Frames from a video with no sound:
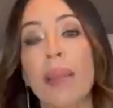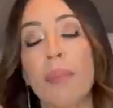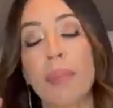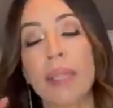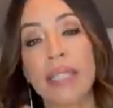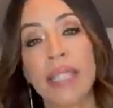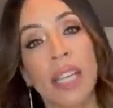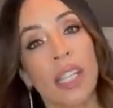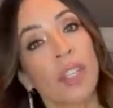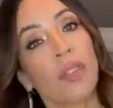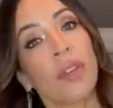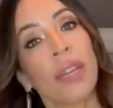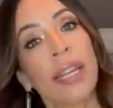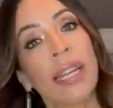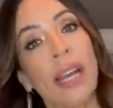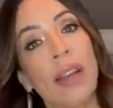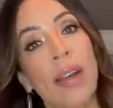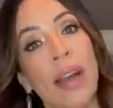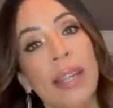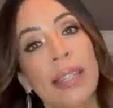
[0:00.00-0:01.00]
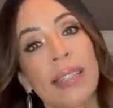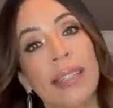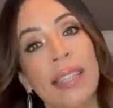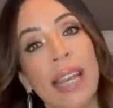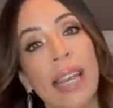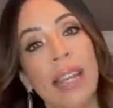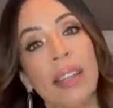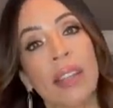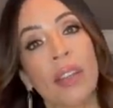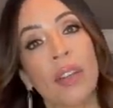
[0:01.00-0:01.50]
I'm gonna tell you right now how to
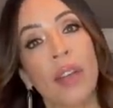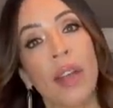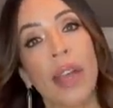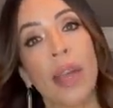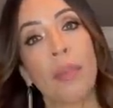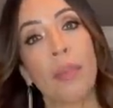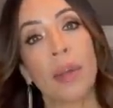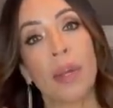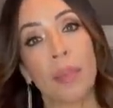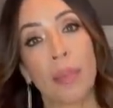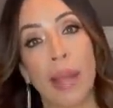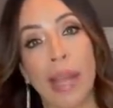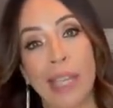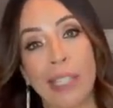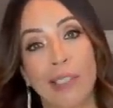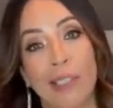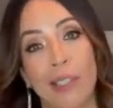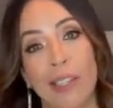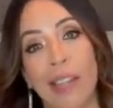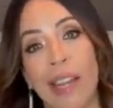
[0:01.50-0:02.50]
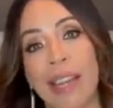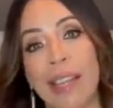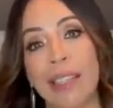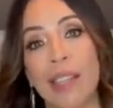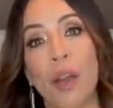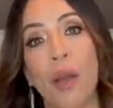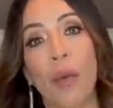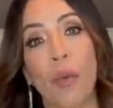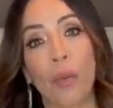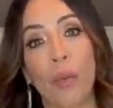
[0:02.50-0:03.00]
style the gray, put a black shirt on,
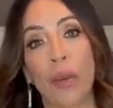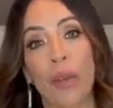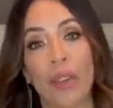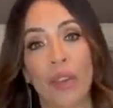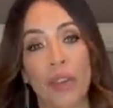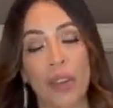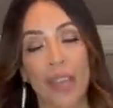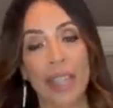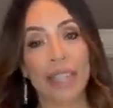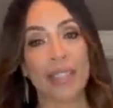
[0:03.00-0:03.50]
wear the gray